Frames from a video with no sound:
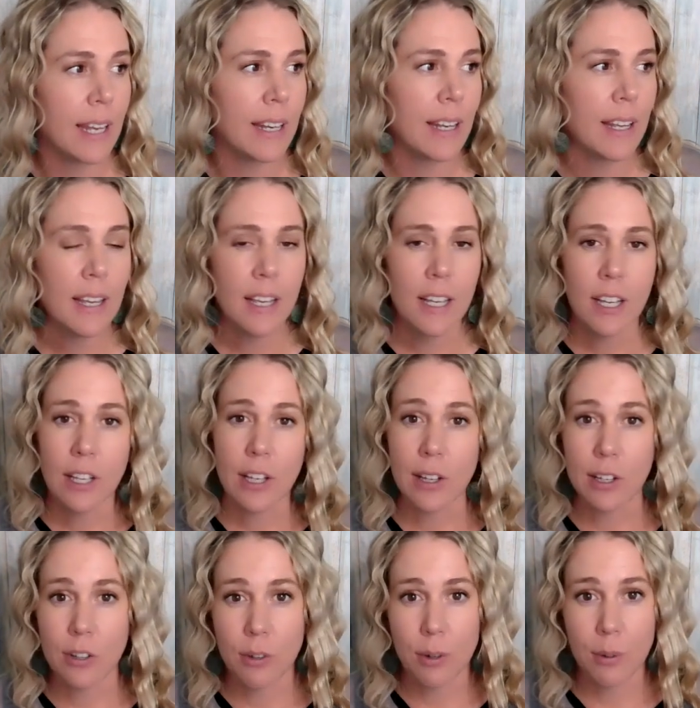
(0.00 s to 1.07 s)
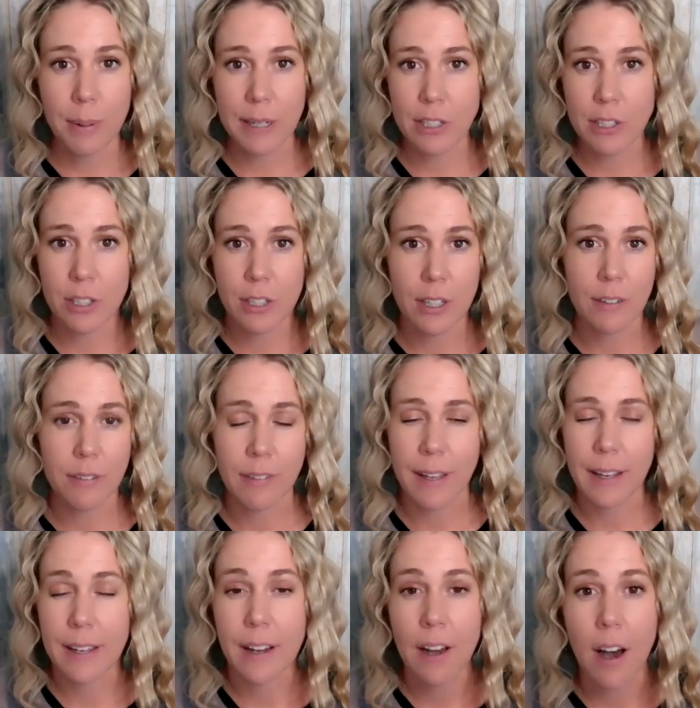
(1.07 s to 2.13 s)
then you can do a picture of
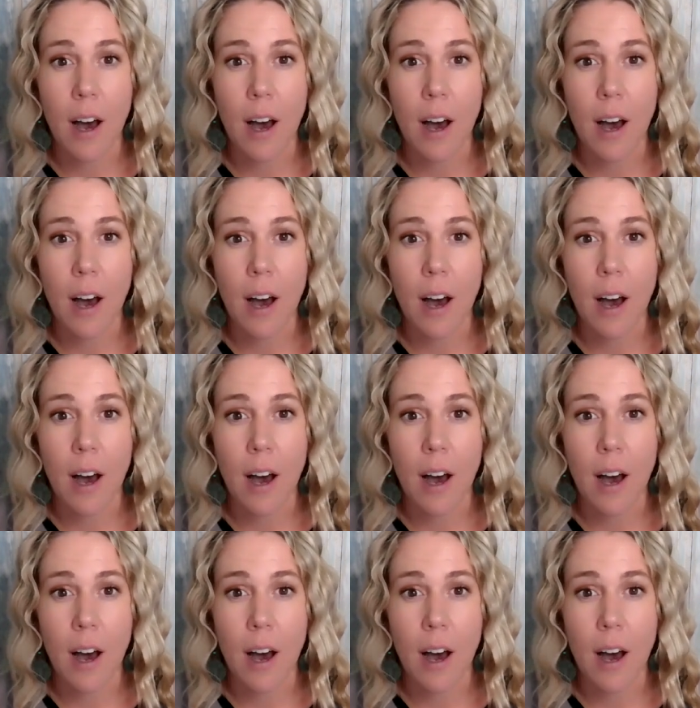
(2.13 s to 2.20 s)
like